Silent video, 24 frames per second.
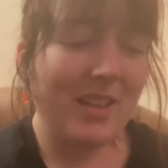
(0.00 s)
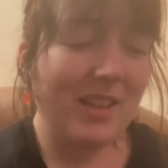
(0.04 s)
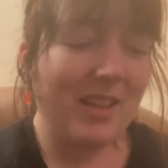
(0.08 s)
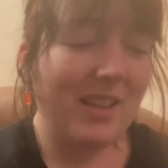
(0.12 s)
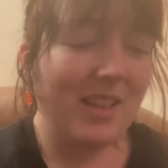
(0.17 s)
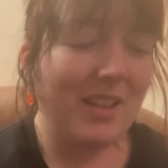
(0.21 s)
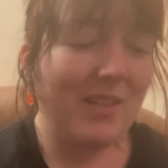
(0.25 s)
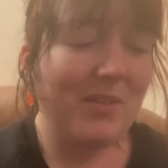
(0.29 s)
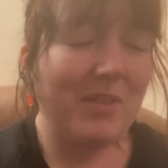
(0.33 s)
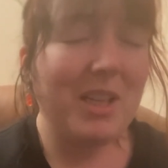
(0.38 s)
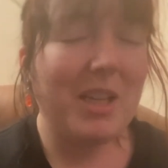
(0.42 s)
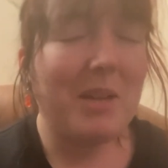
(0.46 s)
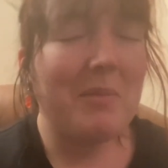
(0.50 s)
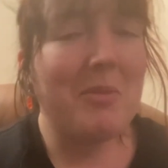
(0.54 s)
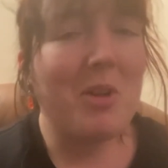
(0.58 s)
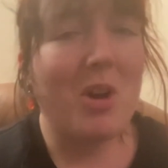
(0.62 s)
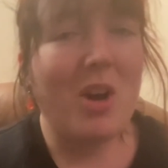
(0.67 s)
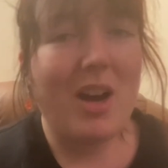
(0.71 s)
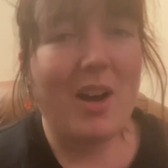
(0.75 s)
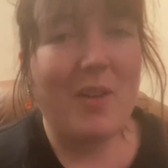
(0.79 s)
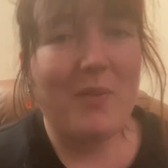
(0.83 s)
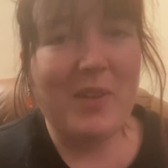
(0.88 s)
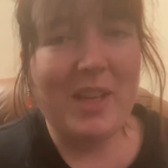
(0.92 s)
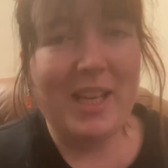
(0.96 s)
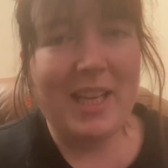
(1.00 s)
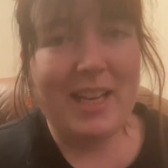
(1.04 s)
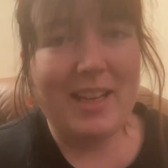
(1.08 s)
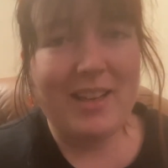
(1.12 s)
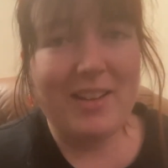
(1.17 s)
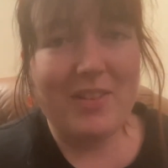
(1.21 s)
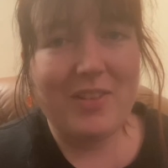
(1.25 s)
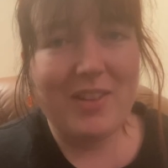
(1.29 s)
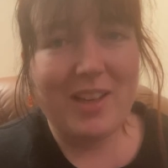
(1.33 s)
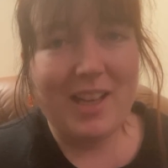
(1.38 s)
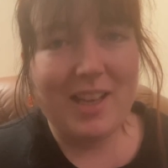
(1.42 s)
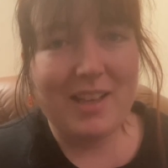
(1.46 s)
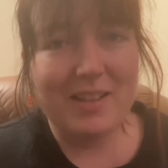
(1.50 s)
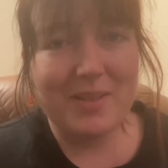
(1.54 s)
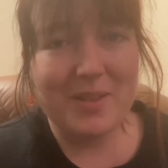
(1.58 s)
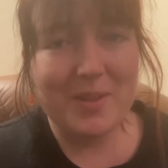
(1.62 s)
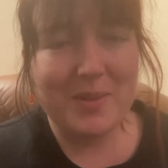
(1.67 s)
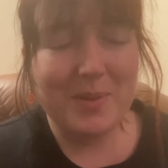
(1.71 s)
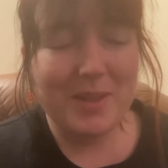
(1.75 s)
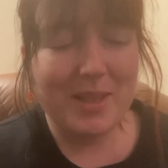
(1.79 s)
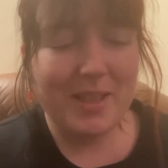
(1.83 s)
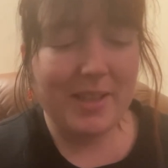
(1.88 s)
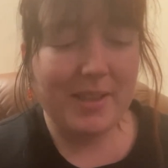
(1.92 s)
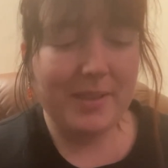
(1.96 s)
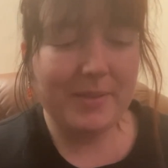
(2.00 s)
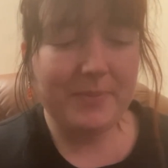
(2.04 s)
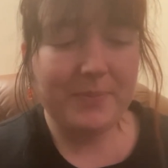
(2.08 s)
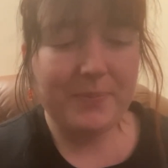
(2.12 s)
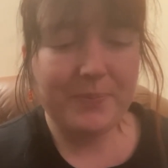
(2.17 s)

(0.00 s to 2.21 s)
Even though I'm not having anything else with it.